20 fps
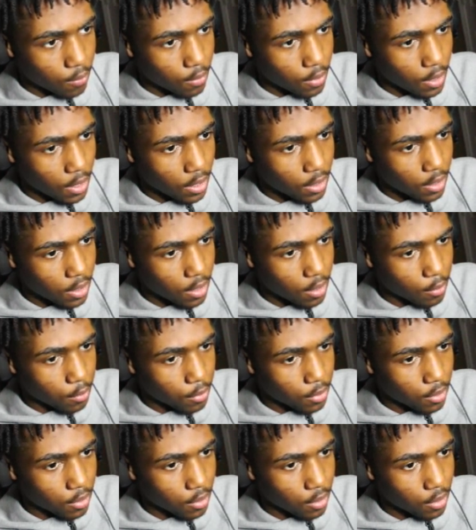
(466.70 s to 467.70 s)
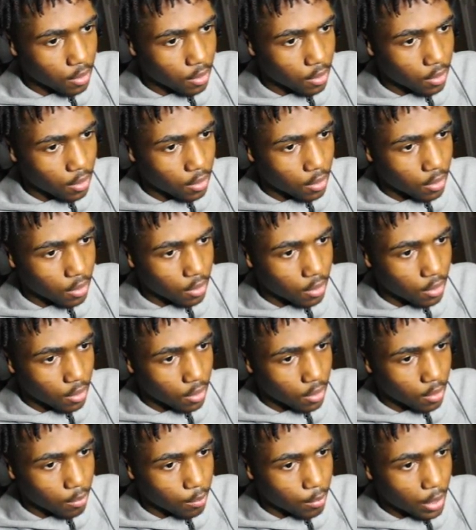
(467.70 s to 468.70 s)
Not that one.
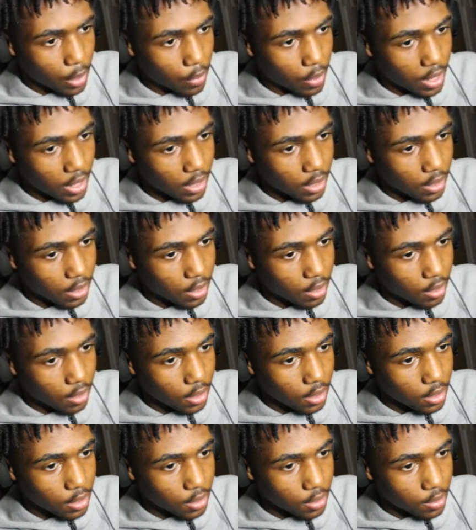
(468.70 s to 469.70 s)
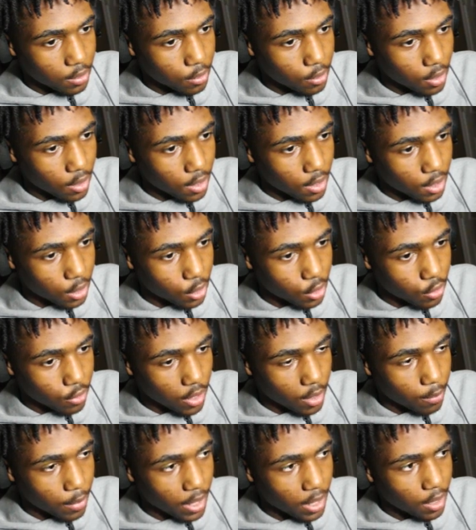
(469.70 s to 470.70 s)
Bro, I literally just dug in a
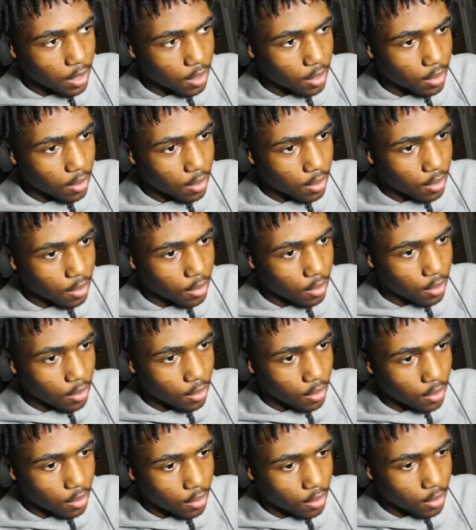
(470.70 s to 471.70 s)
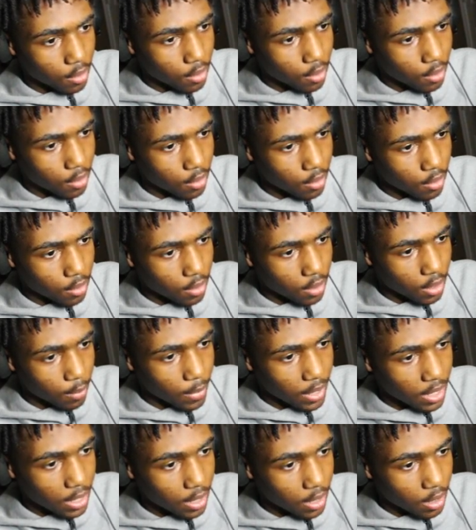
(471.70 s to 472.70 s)
straight path. Am
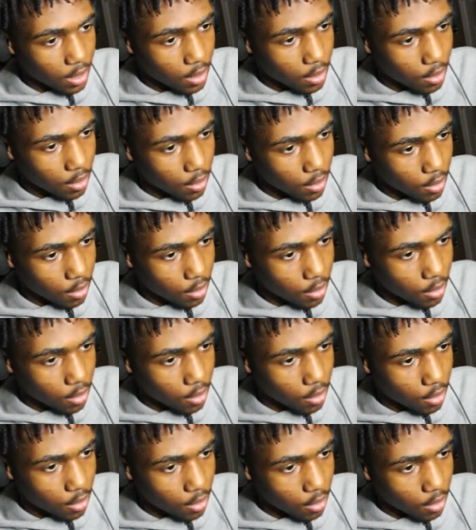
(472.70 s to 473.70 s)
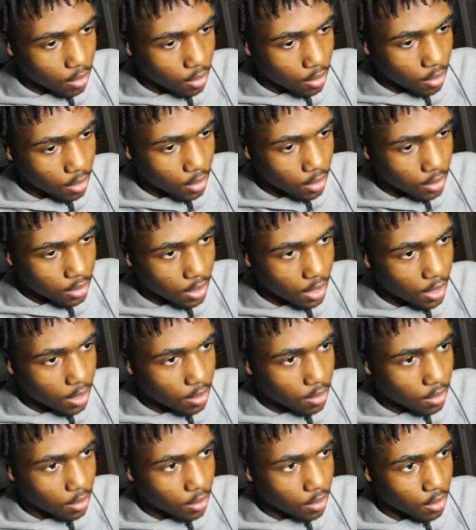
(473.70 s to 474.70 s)
I getting it? Is that it?